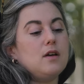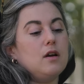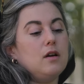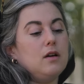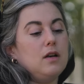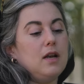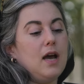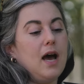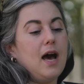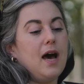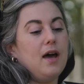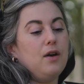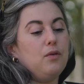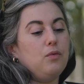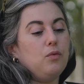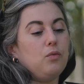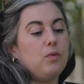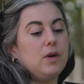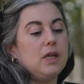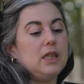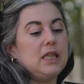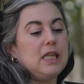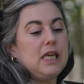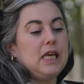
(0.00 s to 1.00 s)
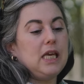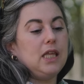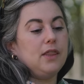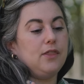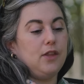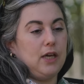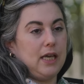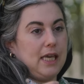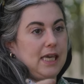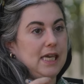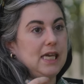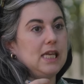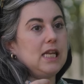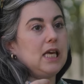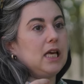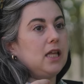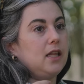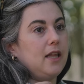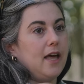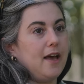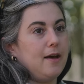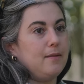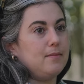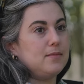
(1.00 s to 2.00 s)
are not really like eating
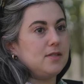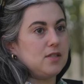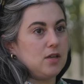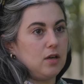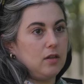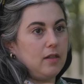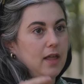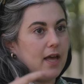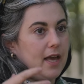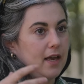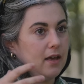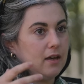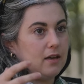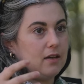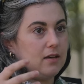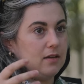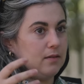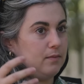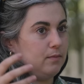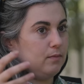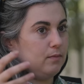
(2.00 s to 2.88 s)
clams. They're like